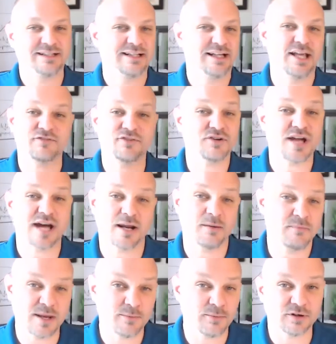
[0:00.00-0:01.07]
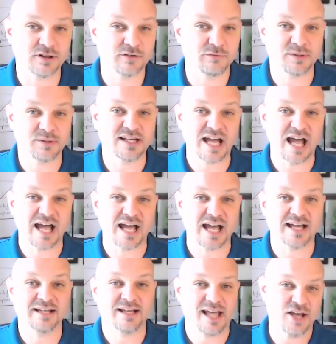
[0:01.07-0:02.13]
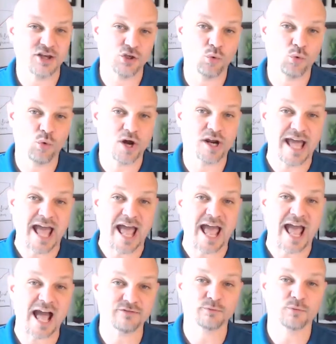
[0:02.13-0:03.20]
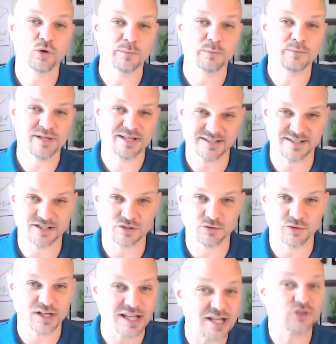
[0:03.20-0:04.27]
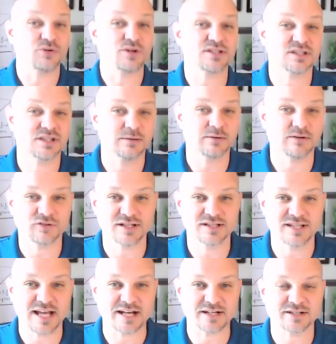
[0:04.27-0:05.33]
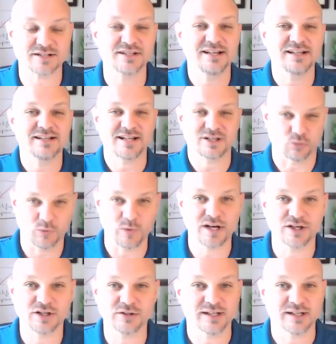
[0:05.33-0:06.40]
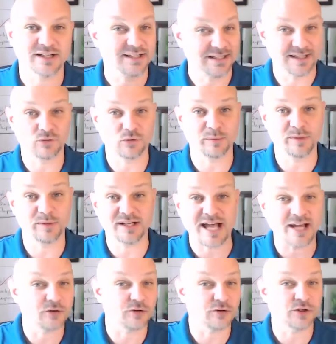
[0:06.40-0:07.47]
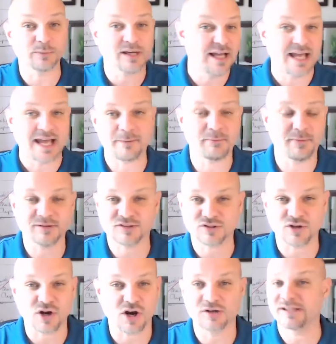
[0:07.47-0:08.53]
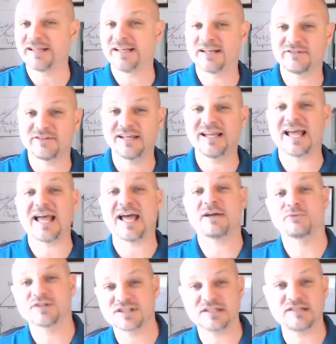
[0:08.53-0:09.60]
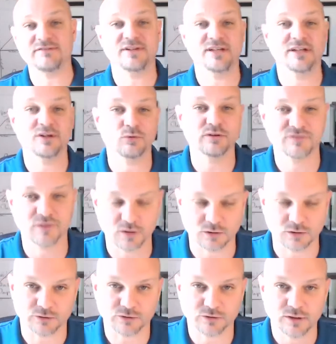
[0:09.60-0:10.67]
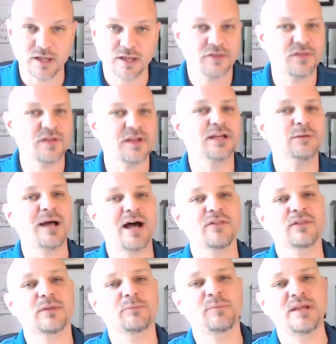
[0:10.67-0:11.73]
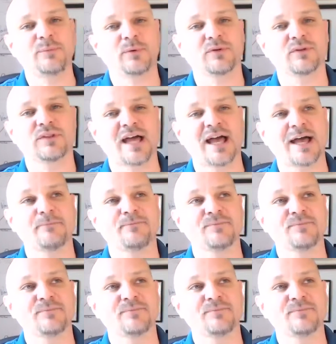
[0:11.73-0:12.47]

If you're not a member of BNI and you want to have more business, you want to increase the number of transactions, that's one way to do it. Get into a BNI group and start giving and receiving referrals. Think about the people that